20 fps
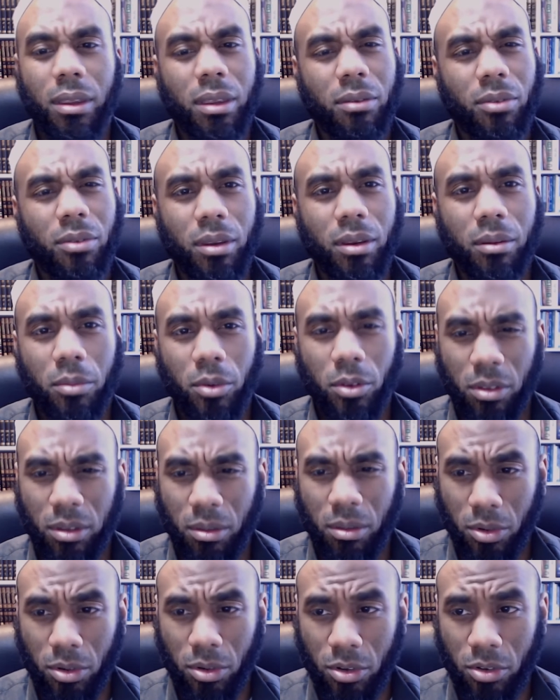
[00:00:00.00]
even in
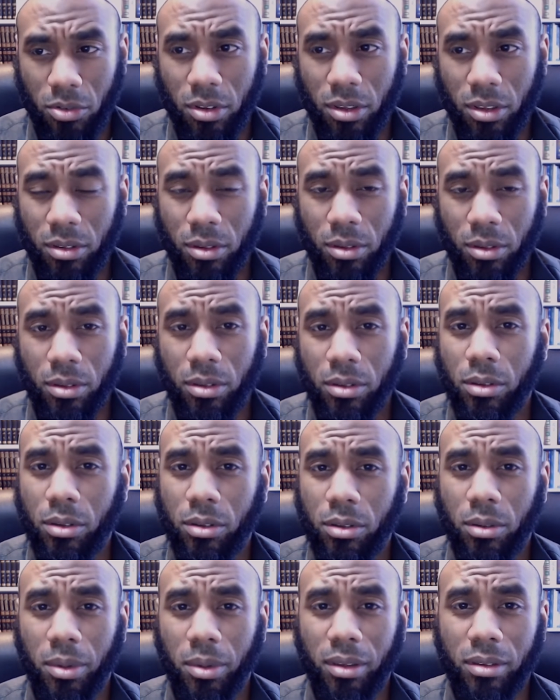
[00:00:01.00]
Muslim countries to to
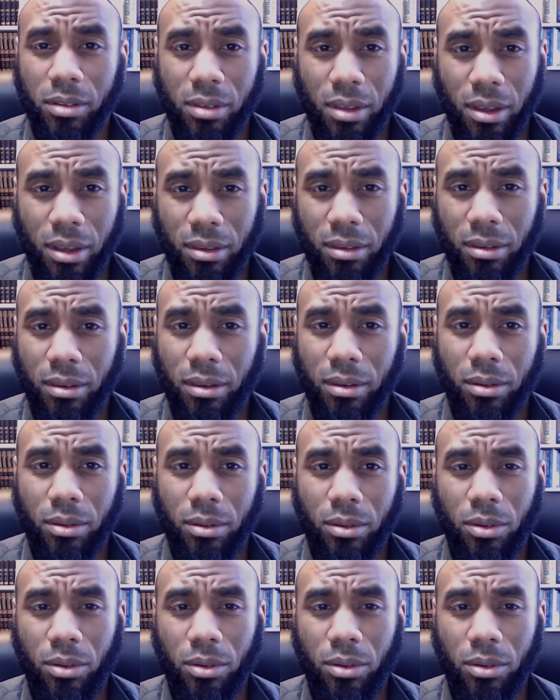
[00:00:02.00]
some extent